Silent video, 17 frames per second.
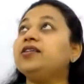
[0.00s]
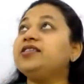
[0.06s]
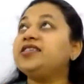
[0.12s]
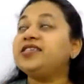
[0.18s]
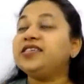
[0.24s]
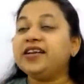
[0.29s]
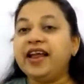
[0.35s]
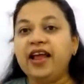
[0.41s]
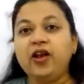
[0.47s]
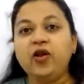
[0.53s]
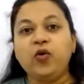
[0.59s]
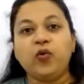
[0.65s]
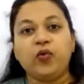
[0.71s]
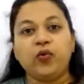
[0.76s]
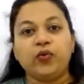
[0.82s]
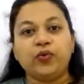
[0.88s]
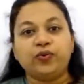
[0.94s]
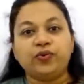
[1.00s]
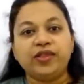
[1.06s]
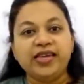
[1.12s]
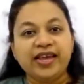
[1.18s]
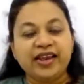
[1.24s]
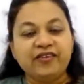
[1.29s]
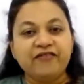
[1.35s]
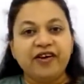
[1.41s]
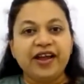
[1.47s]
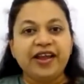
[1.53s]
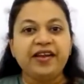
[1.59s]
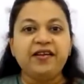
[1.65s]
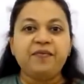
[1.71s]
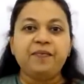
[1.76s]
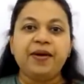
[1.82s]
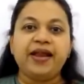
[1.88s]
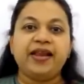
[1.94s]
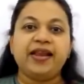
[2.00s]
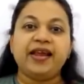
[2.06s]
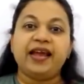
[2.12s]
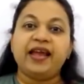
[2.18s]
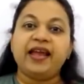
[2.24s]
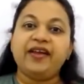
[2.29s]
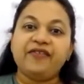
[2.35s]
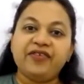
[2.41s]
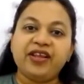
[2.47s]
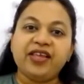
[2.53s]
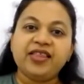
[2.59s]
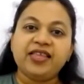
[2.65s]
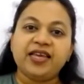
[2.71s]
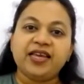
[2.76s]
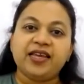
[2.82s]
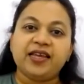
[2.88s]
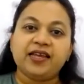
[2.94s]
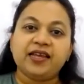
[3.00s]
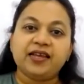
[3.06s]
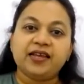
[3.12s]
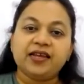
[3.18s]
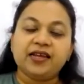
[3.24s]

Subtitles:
scenario, the environment, everything.